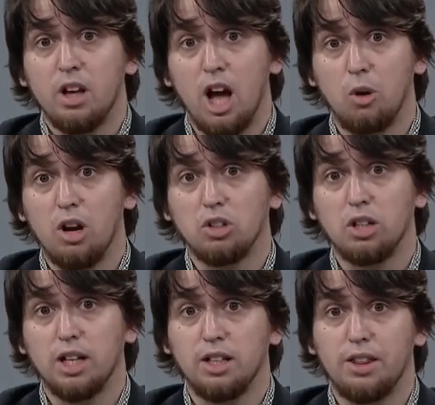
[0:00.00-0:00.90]
I would also
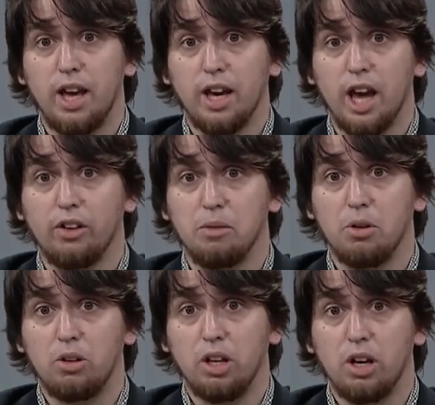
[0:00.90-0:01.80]
like to thank Aaron
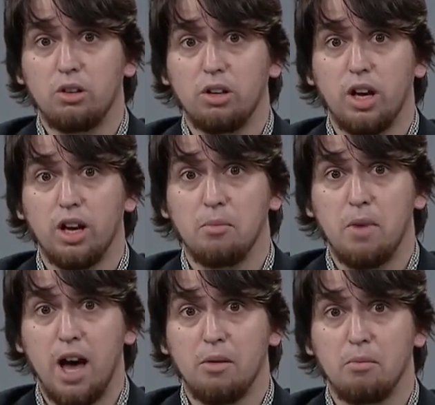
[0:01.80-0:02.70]
Bolio and
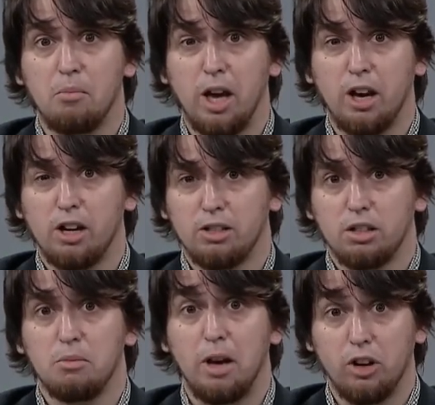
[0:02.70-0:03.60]
Matt
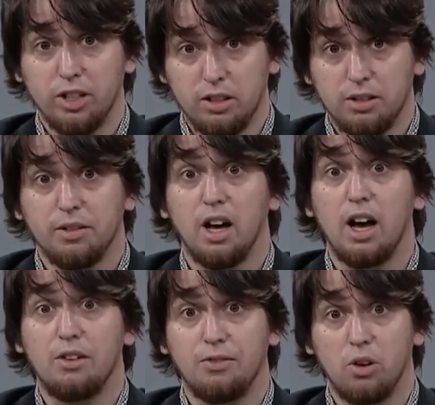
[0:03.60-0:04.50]
Makris
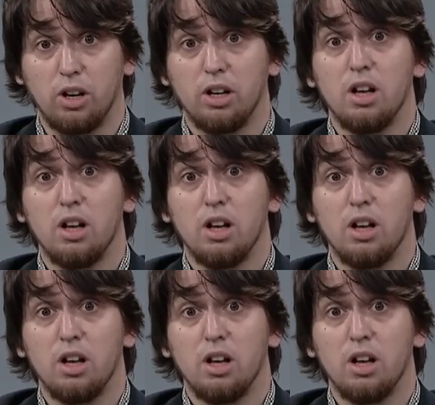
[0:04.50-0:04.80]
for